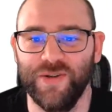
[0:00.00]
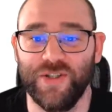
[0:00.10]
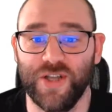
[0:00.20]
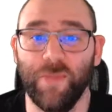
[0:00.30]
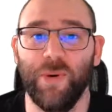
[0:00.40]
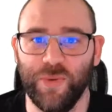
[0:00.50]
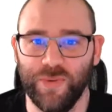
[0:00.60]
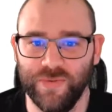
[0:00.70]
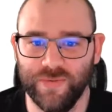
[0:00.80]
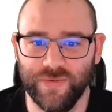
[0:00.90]

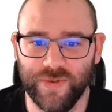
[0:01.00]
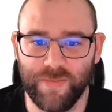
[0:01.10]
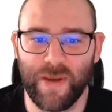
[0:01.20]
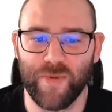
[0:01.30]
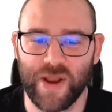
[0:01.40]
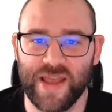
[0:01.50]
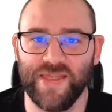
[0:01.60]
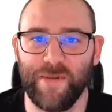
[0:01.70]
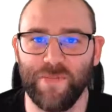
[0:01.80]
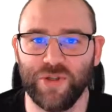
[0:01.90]
double the memory in
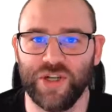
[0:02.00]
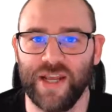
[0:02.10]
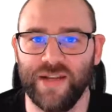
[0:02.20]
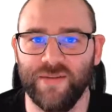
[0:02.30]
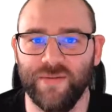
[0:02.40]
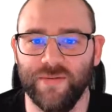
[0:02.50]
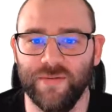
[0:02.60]
that machine,